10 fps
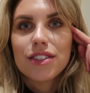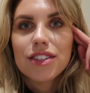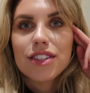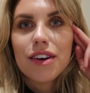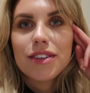
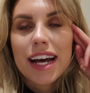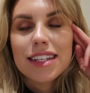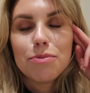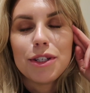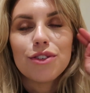So
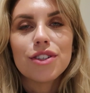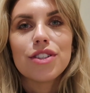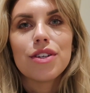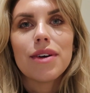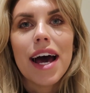yes, be sure
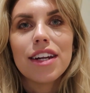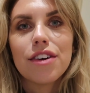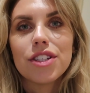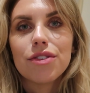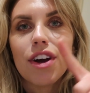to head
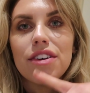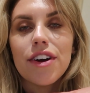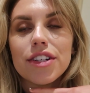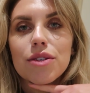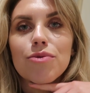over to Freya
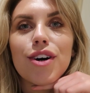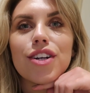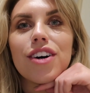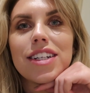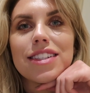Farrington
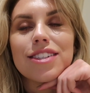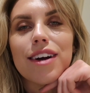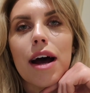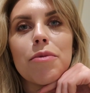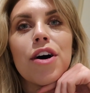1 on
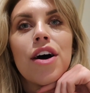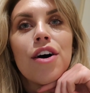Instagram